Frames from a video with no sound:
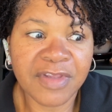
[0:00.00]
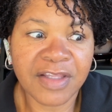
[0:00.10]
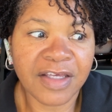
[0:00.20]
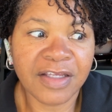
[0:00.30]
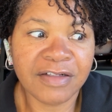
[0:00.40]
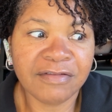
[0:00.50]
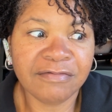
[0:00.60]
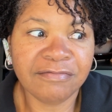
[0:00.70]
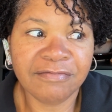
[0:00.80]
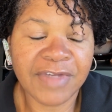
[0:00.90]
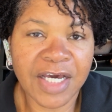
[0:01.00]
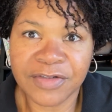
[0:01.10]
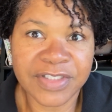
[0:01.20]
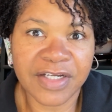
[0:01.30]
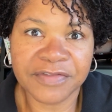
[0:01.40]
then how
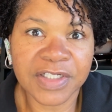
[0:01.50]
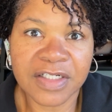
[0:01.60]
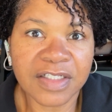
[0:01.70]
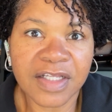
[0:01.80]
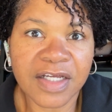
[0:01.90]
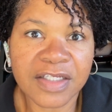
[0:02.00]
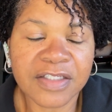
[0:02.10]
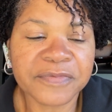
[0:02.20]
is it ever going to lock?